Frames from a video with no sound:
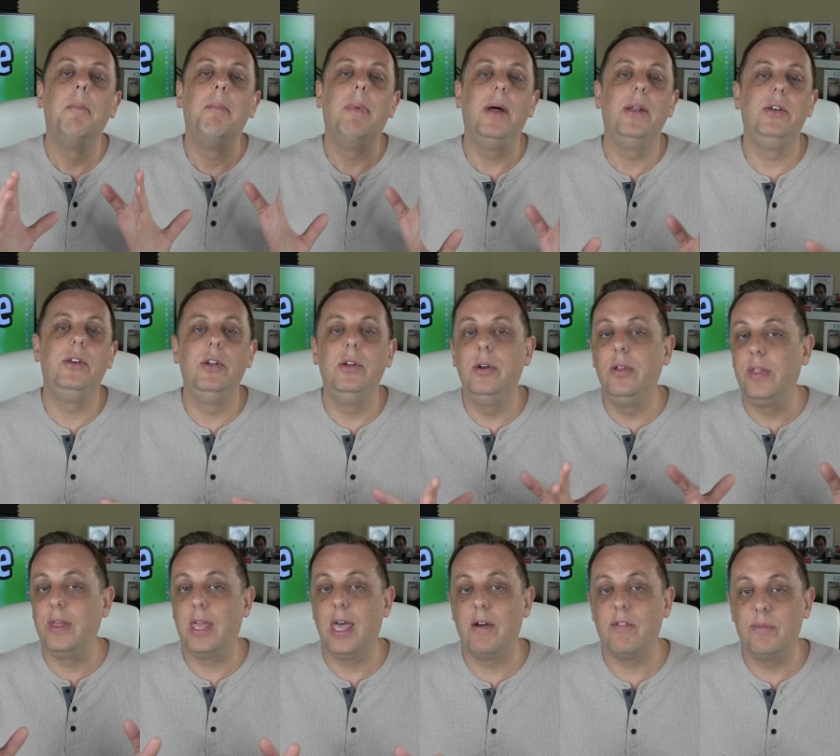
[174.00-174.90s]
but due to
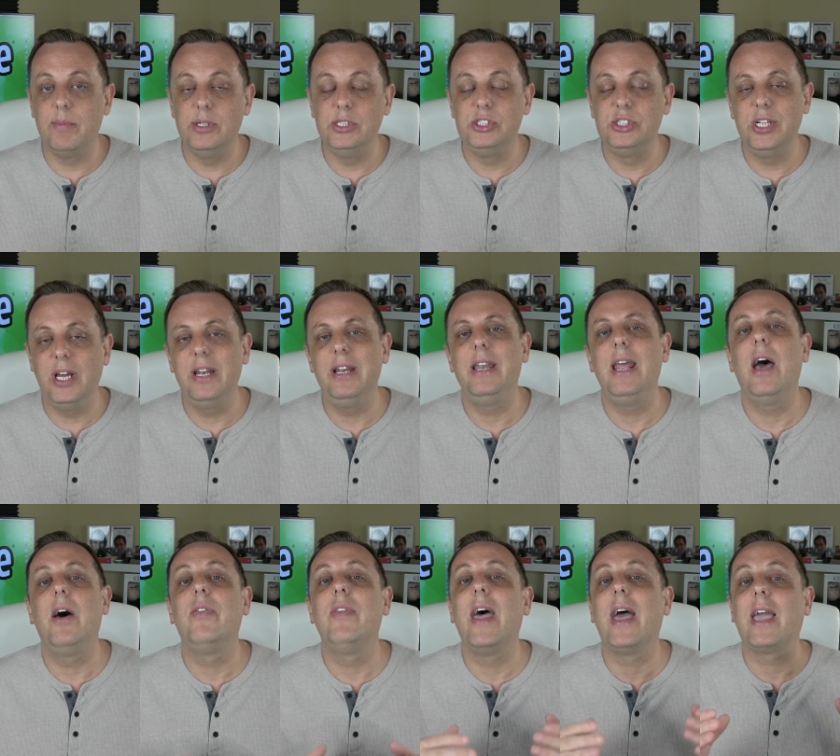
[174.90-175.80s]
the government
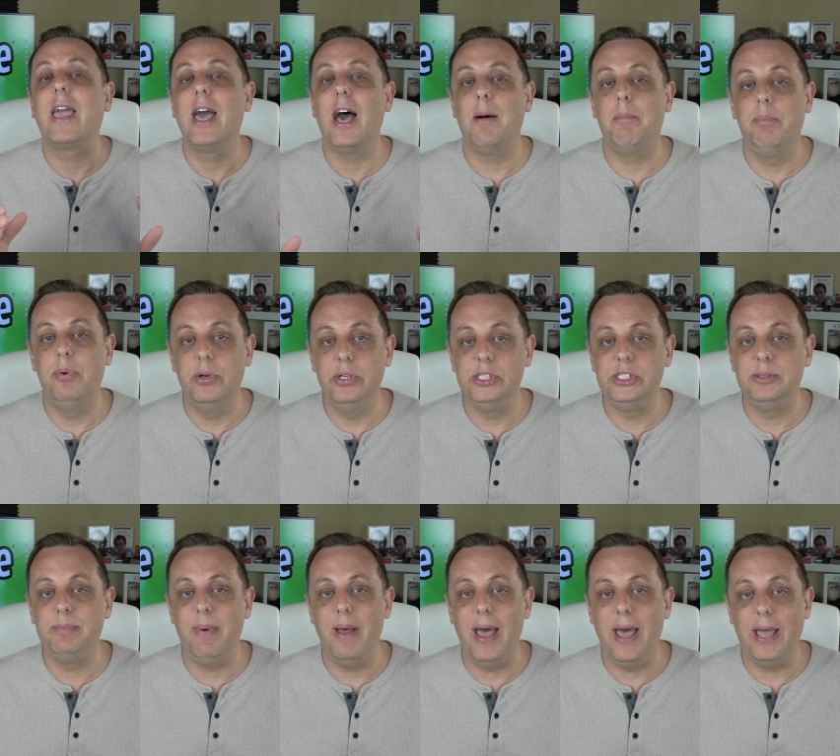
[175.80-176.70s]
shutdown, that got
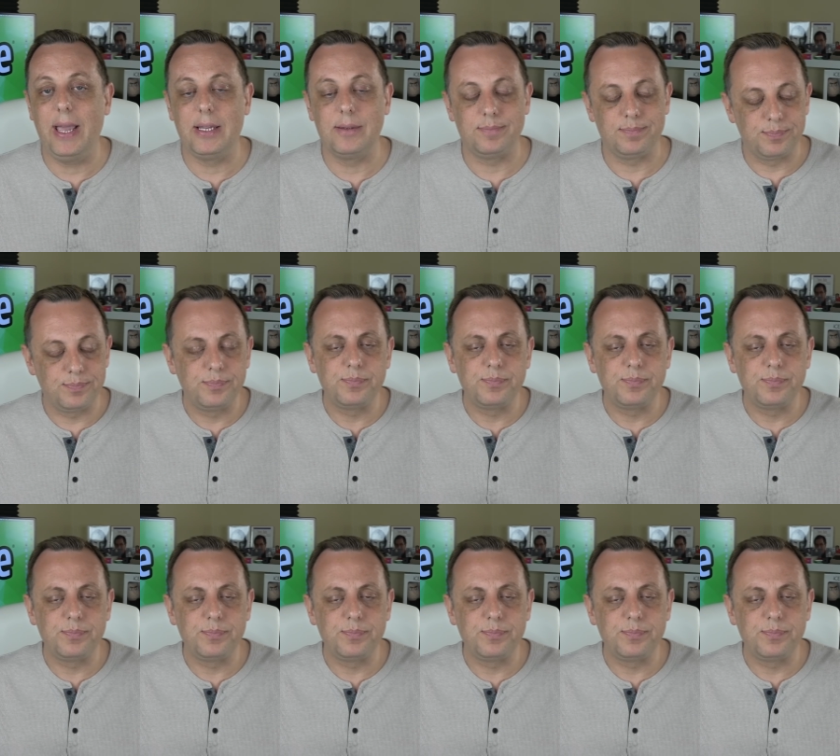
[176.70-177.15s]
pushed back.